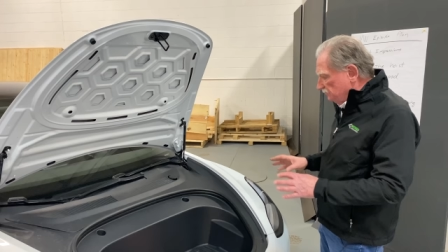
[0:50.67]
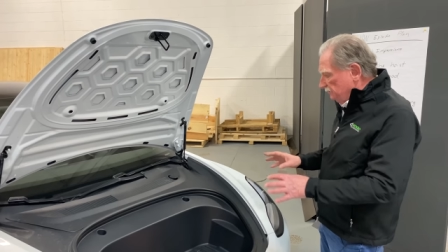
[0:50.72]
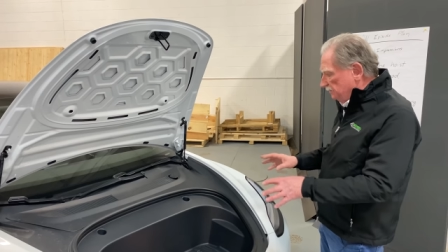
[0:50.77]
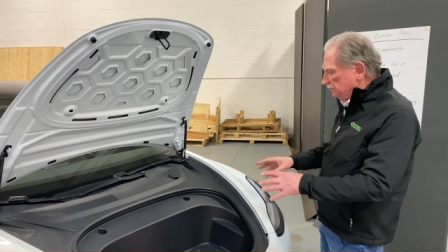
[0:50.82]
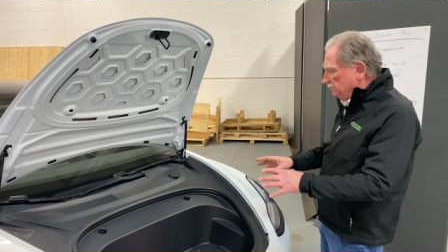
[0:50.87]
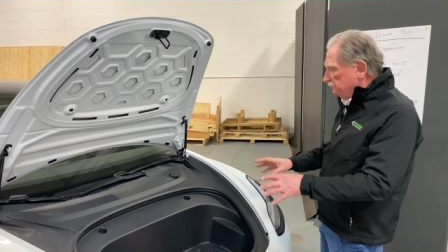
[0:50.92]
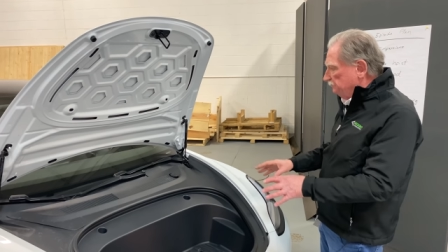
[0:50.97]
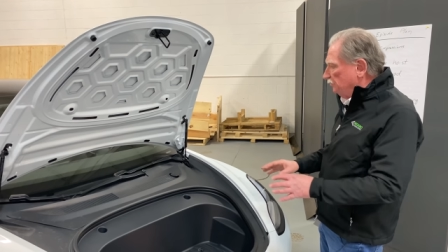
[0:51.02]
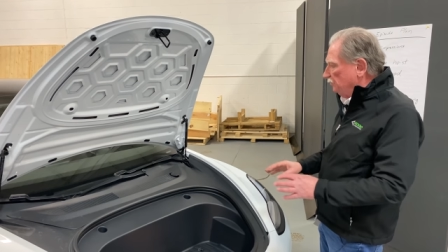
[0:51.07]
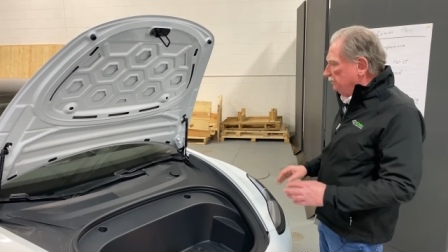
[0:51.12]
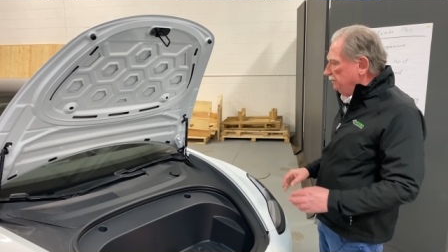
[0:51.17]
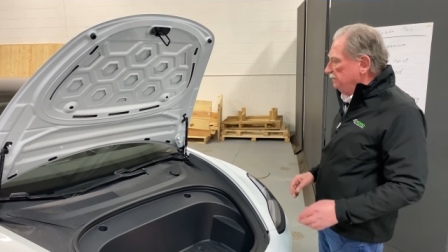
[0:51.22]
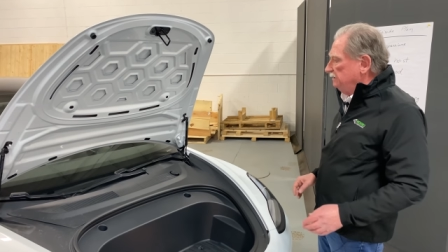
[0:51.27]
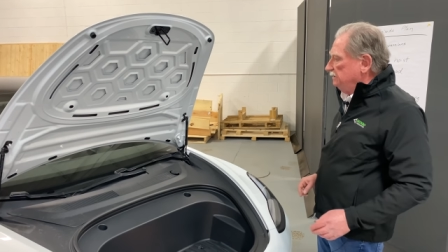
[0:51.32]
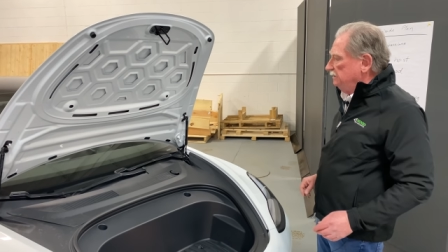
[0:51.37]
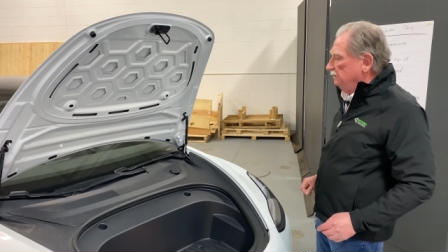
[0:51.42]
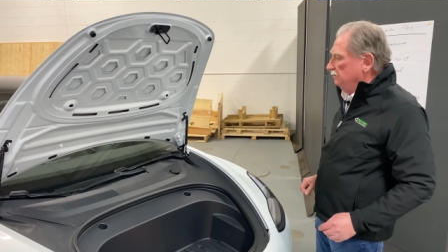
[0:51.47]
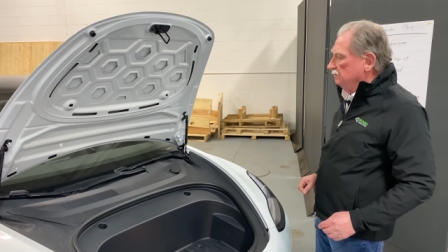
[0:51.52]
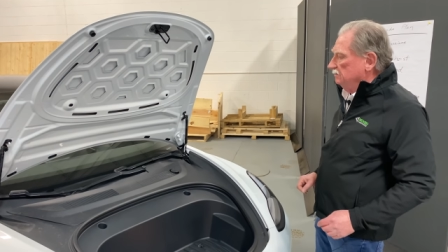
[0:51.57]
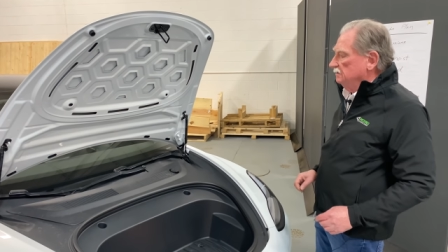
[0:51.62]
we could put in
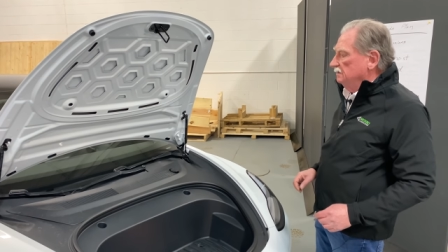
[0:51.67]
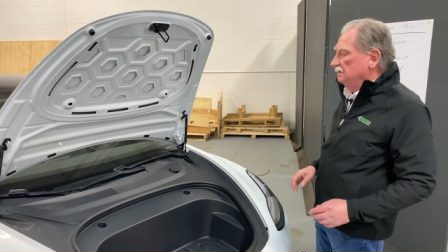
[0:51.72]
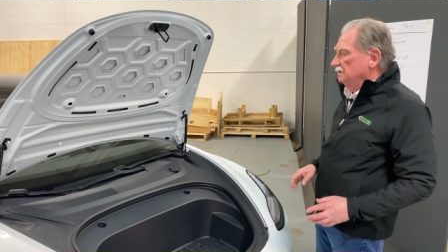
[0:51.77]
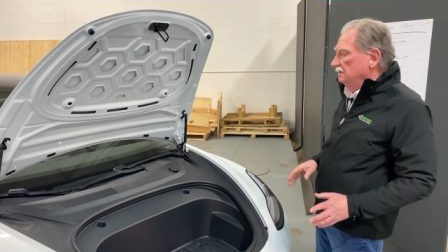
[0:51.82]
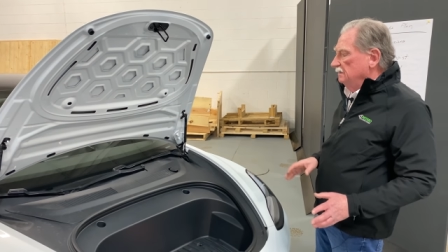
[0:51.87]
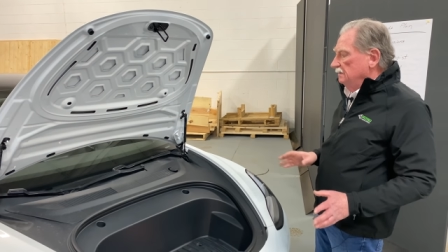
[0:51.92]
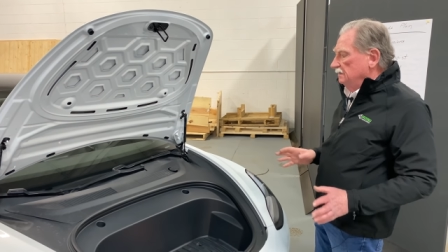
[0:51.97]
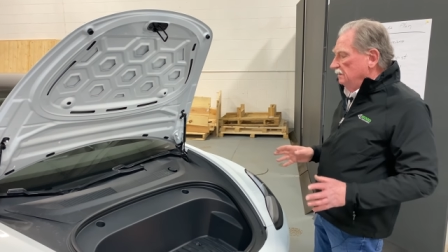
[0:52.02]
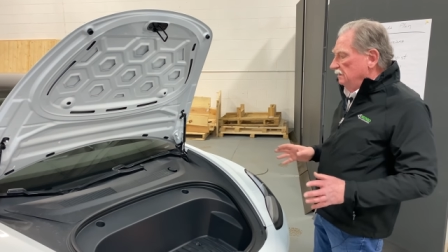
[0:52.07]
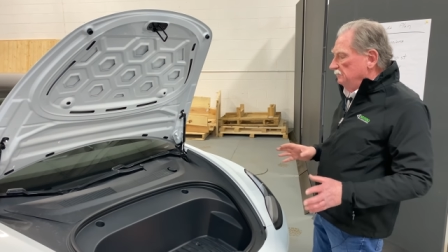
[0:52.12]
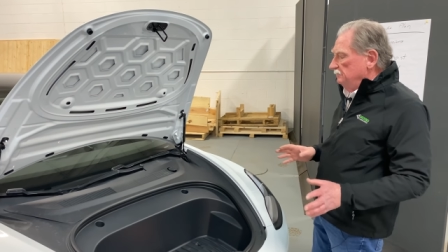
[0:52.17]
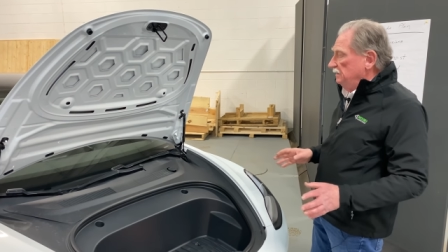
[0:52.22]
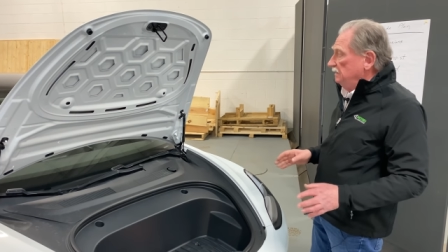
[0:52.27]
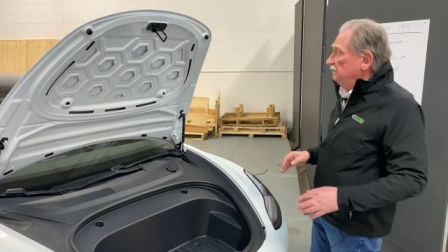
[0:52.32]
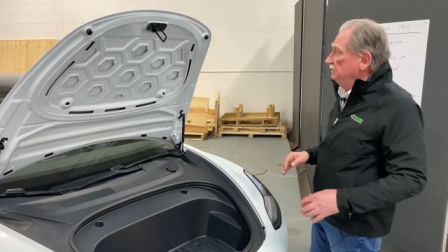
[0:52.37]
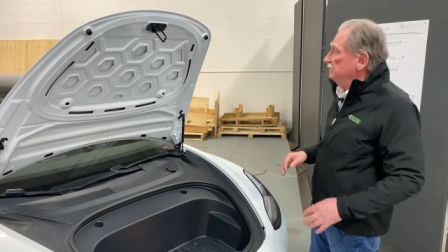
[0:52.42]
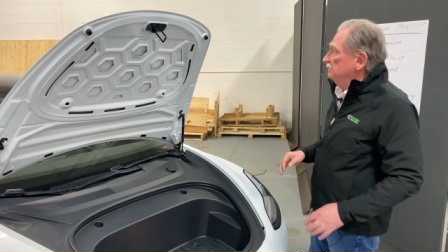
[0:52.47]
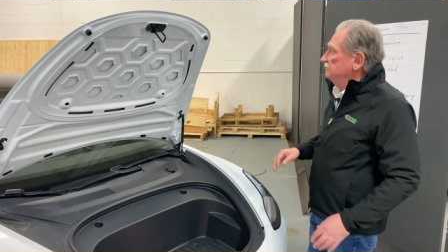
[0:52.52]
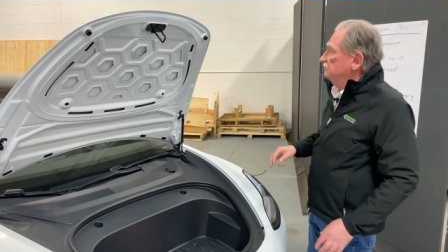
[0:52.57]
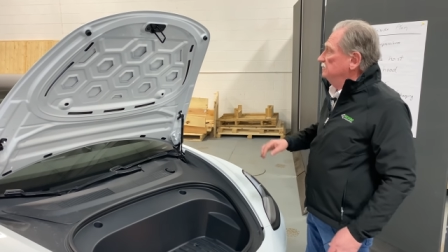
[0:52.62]
here. It
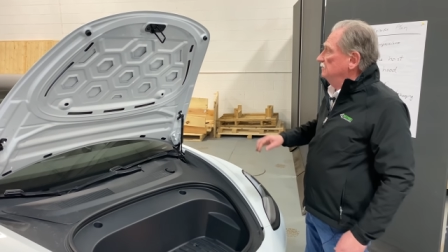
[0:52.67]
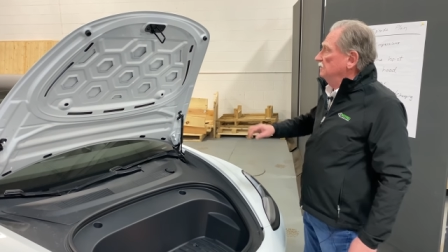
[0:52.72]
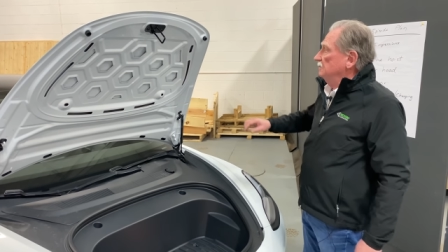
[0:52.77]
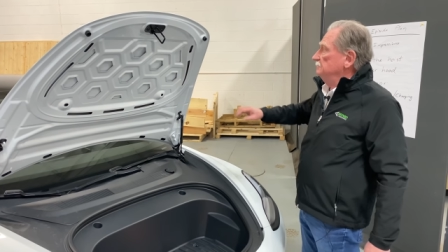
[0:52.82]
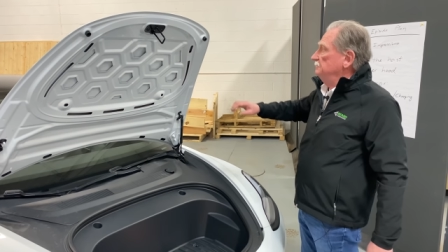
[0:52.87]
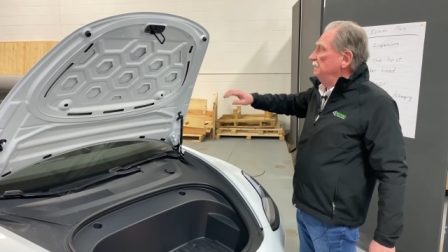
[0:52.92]
made it, uh,